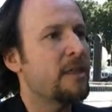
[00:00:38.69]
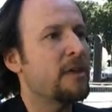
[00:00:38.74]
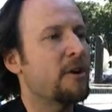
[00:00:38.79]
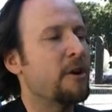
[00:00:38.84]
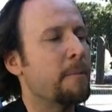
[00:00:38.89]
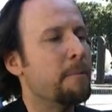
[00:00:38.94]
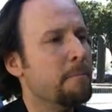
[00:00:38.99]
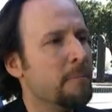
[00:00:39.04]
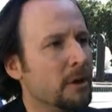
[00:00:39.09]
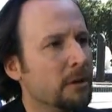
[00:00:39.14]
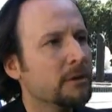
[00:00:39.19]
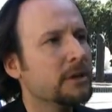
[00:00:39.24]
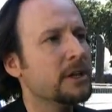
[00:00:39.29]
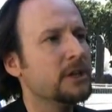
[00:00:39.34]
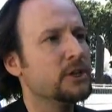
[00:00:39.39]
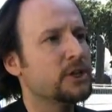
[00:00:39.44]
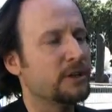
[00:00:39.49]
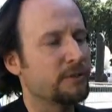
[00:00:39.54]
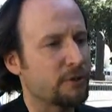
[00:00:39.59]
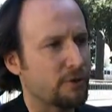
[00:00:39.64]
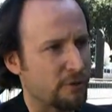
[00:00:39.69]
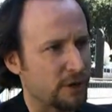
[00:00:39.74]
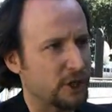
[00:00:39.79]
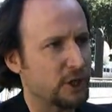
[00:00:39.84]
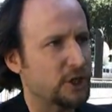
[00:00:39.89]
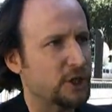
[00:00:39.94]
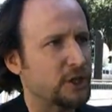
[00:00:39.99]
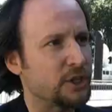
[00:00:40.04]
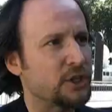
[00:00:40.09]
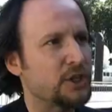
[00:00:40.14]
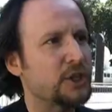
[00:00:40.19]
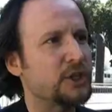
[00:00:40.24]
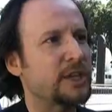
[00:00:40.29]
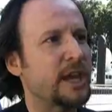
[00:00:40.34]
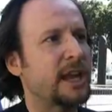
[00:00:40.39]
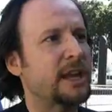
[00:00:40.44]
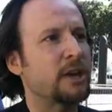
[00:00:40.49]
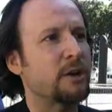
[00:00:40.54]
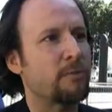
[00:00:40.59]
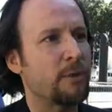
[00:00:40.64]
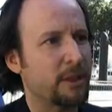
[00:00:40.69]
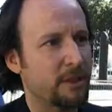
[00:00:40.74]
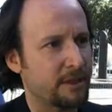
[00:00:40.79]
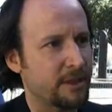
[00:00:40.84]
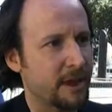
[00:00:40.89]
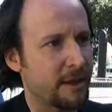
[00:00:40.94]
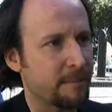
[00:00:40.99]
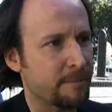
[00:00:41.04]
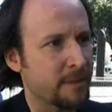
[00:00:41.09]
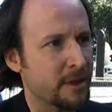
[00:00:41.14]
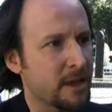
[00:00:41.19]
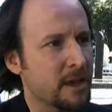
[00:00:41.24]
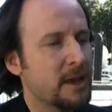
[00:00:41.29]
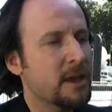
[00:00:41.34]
There are millions of Christians standing with them